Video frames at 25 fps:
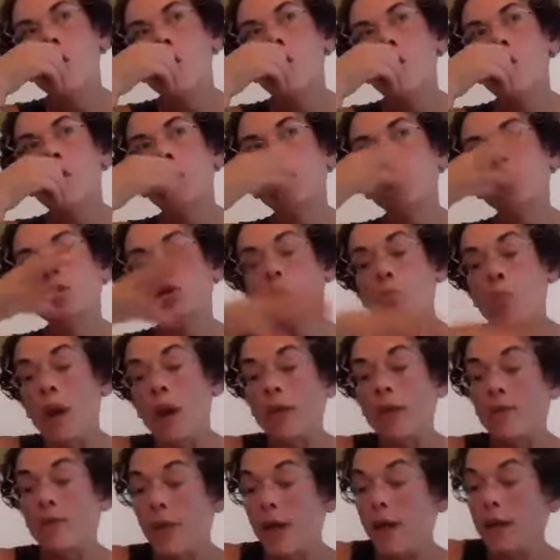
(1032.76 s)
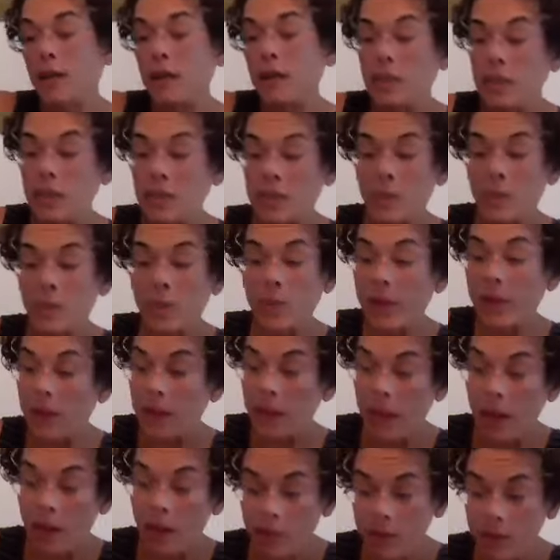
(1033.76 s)
Well, you might find it doesn't
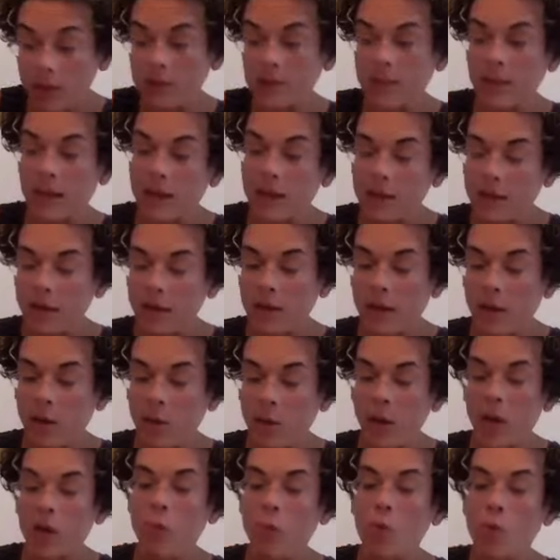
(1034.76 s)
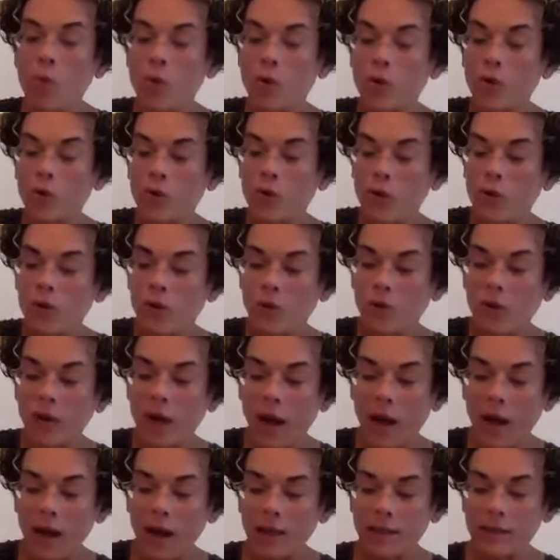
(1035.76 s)
play out exactly that way, or your
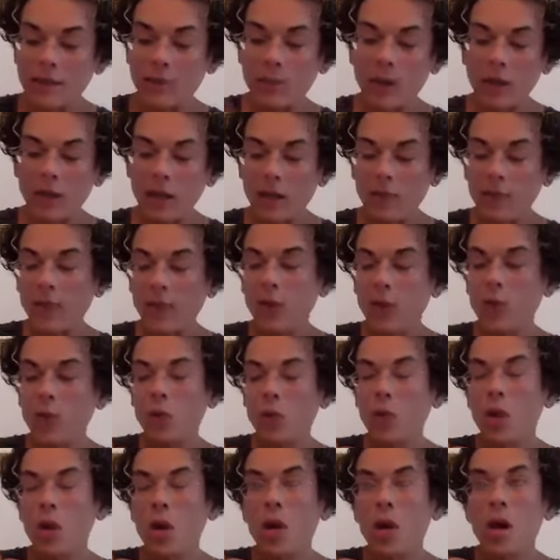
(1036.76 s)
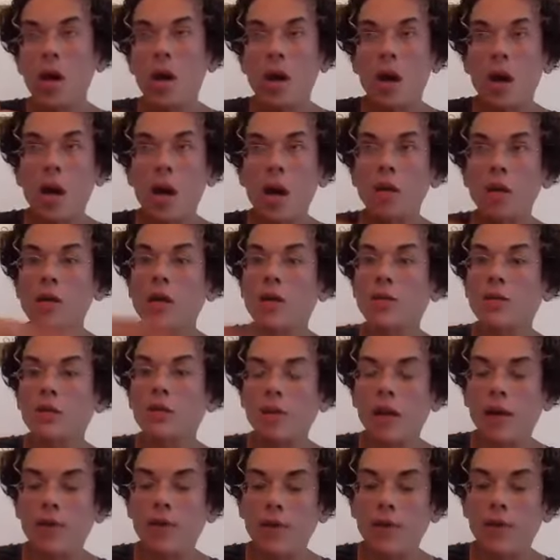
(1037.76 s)
guides might give you
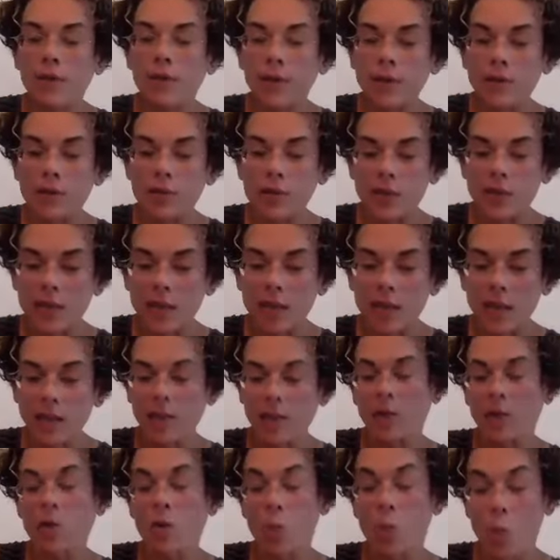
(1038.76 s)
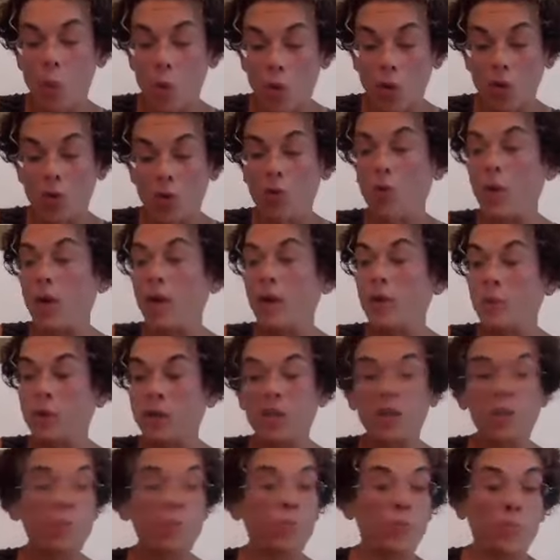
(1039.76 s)
another level of understanding, or the way in
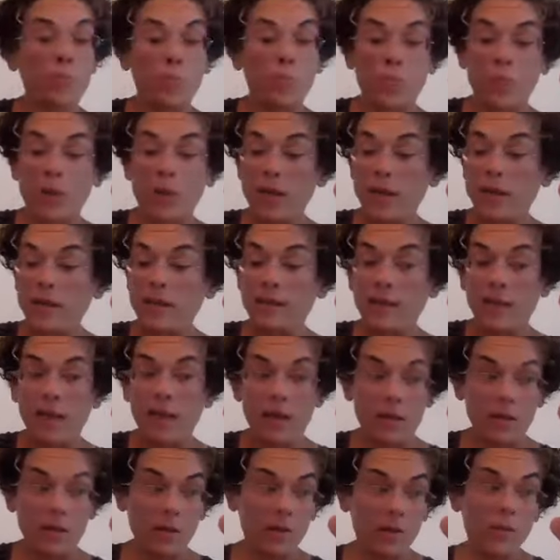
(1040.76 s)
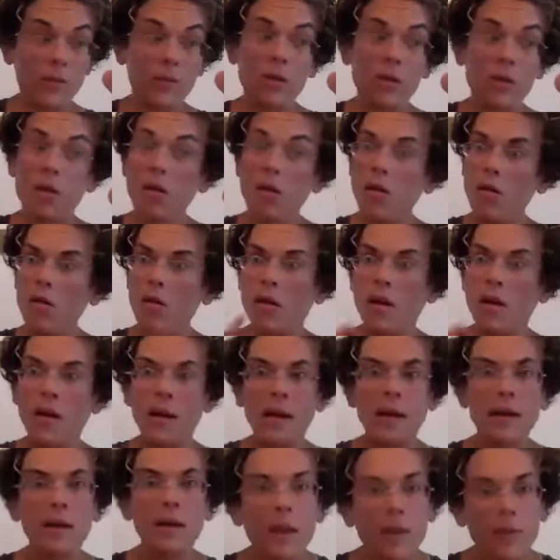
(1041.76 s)
which it plays out goes, oh,
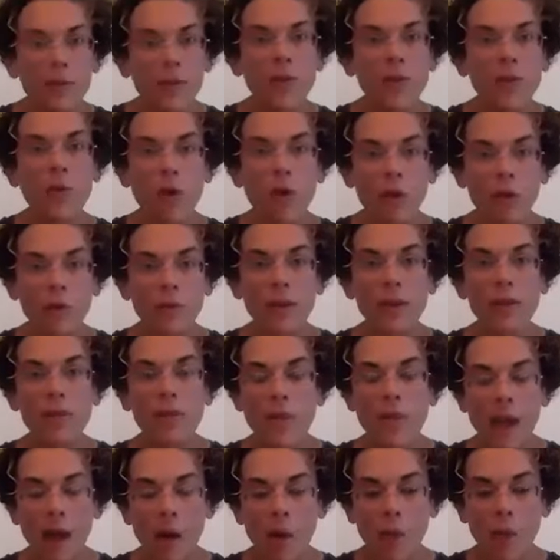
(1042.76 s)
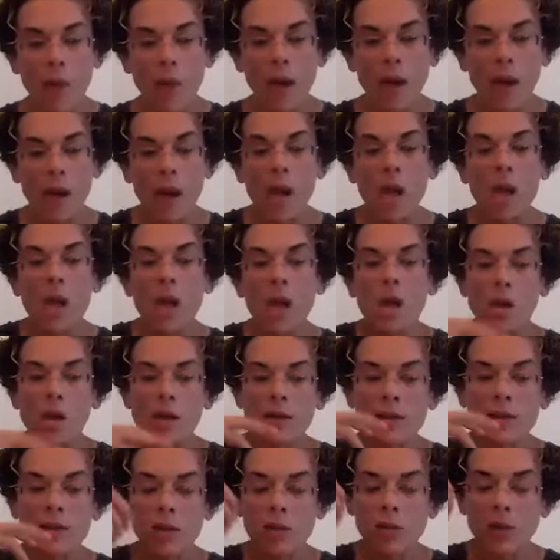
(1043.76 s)
I never thought of it that way.
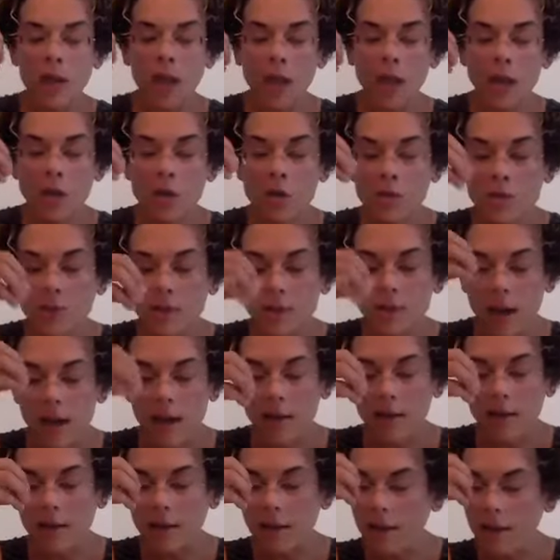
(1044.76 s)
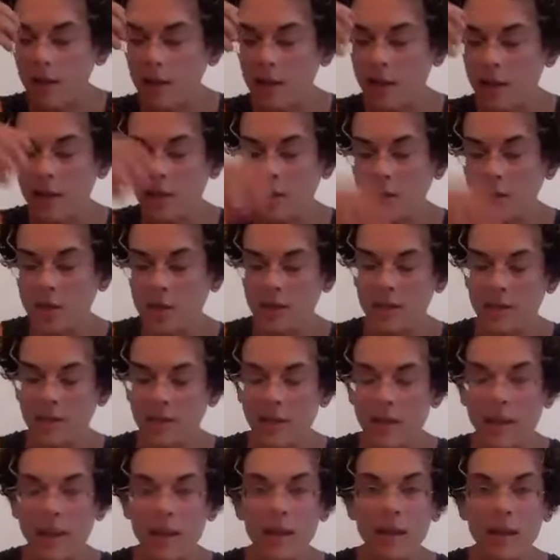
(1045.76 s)
And so can you dial in and
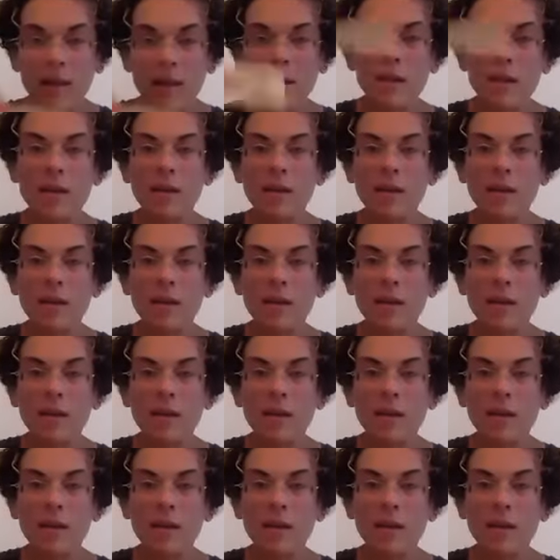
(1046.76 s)
just like